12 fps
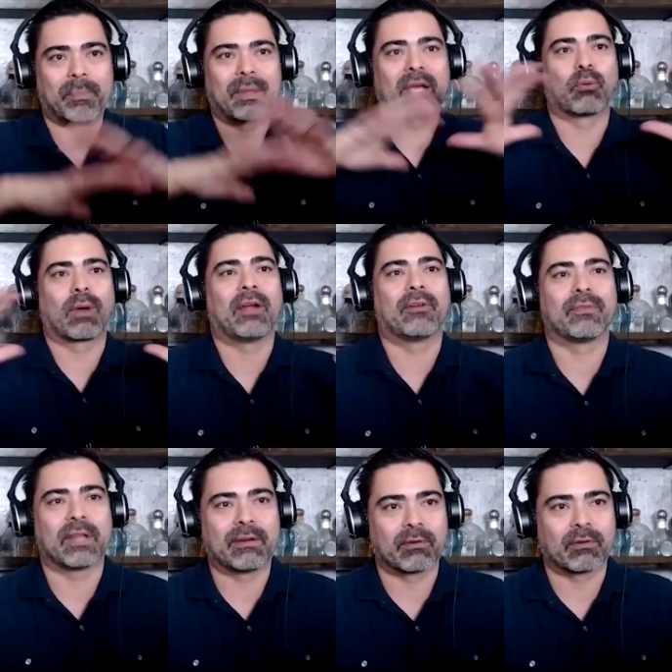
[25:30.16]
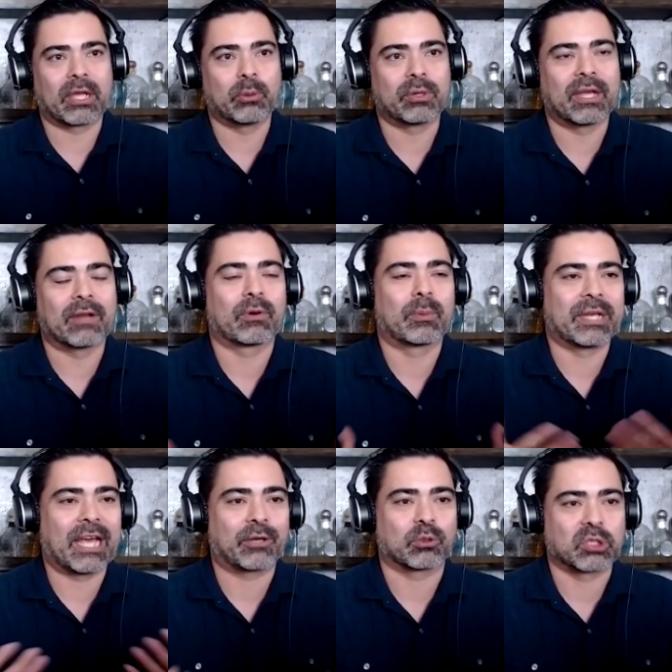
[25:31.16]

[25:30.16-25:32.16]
big round flavor that you would get from a natural.